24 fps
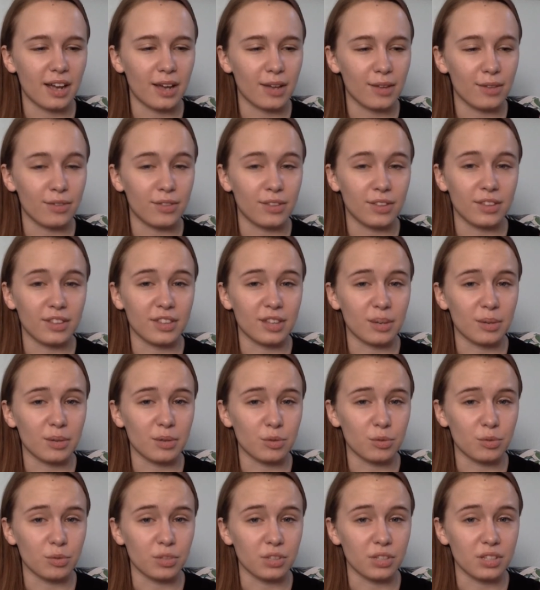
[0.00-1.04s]
I think that was
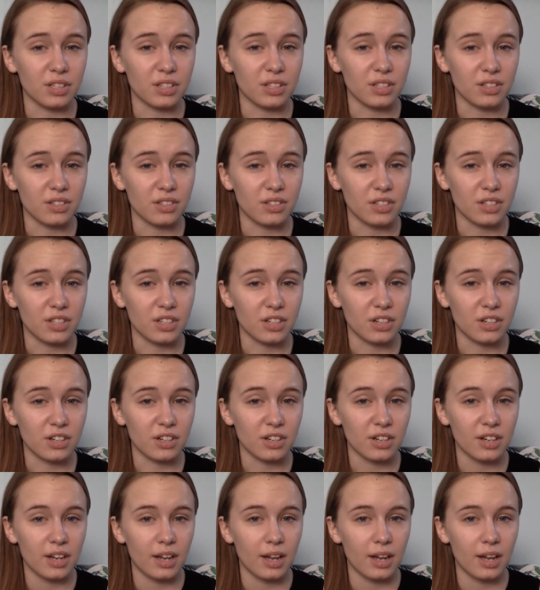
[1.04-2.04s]
really sincere.